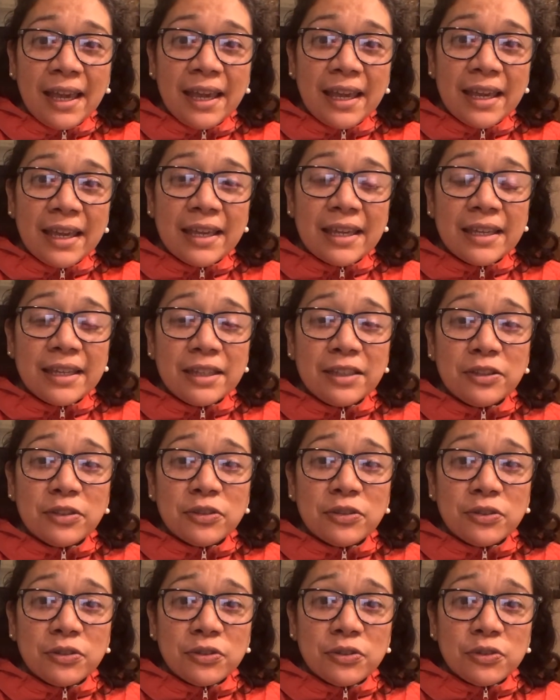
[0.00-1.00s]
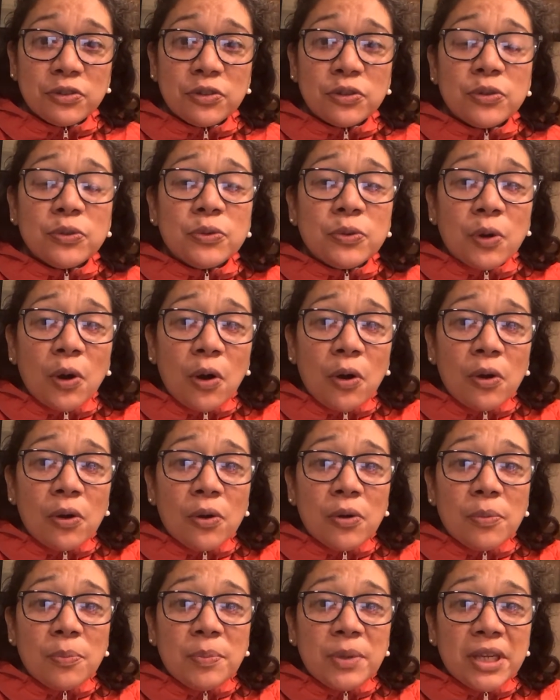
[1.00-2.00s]
and to
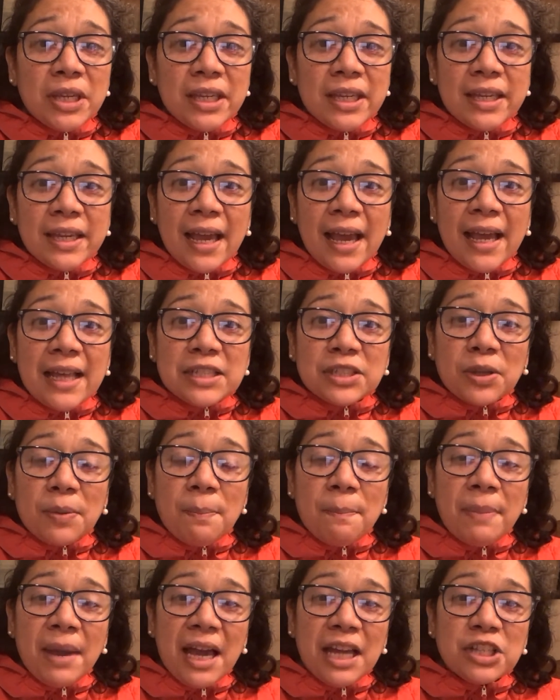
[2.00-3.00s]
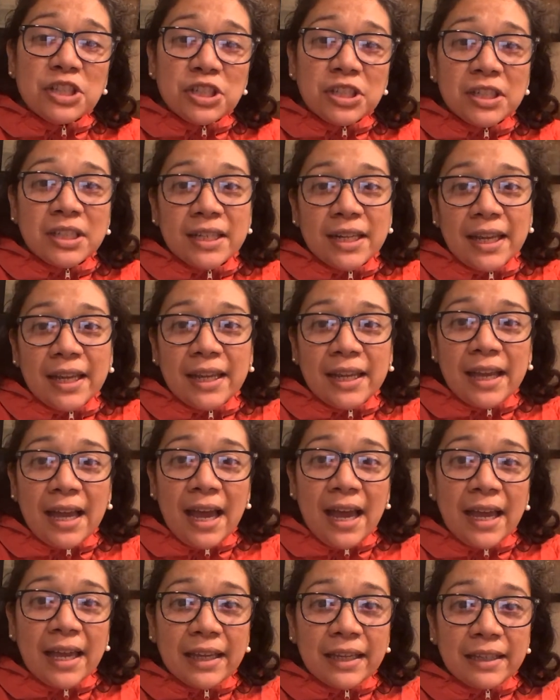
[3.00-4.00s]
be as compassionate and
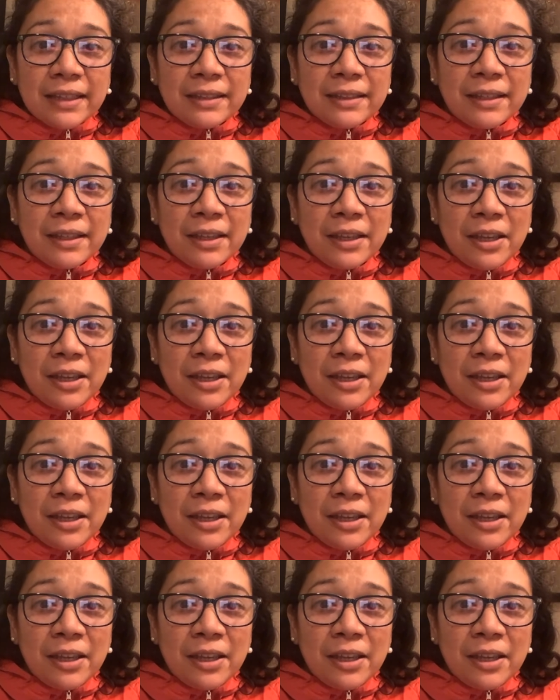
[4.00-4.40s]
kind